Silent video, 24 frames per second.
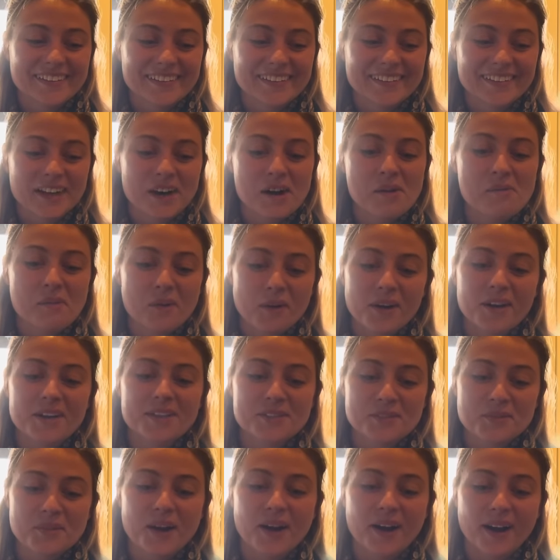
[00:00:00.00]
there are
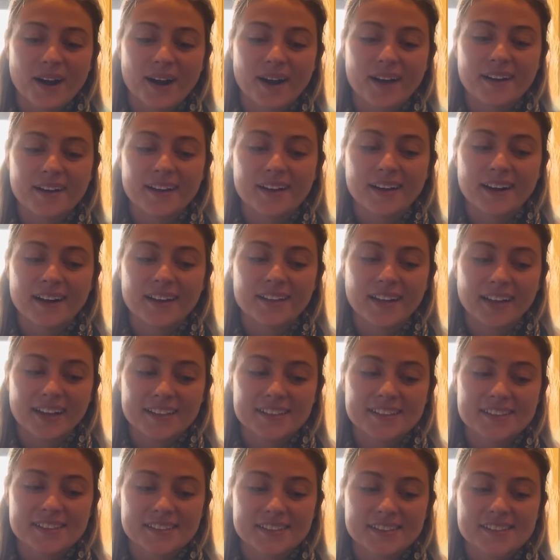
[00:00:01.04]
mornings where I
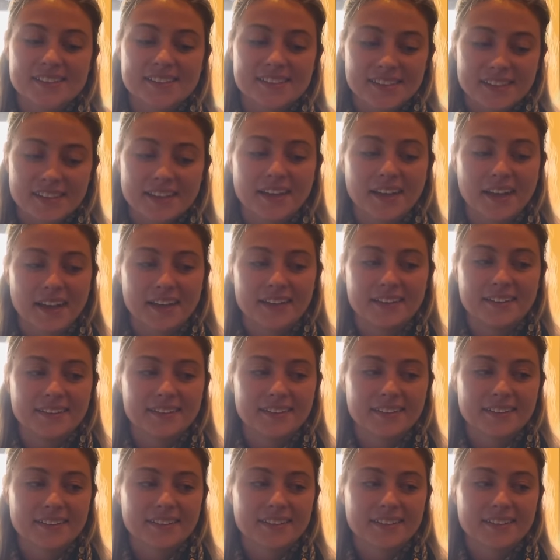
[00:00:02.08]
like to sit, and